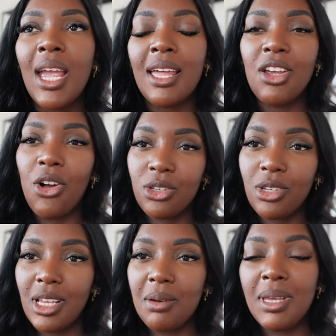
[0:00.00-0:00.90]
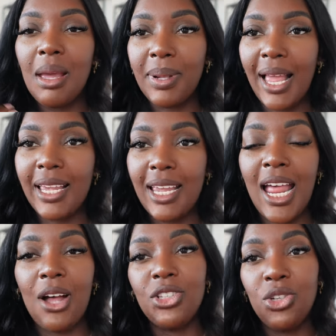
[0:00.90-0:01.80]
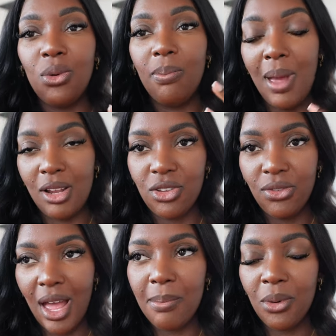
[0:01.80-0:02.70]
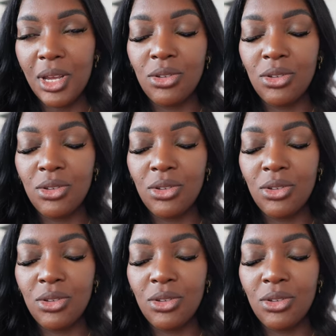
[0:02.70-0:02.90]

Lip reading: And they also sent me a blanket now to match the fat boy.